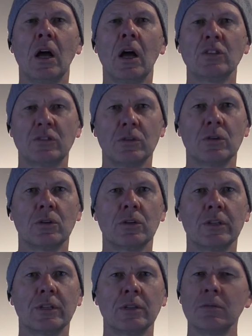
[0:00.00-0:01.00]
a
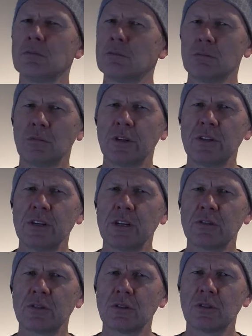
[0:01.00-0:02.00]
story. What is our
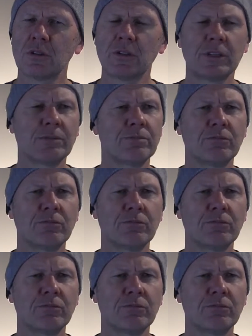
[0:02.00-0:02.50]
story?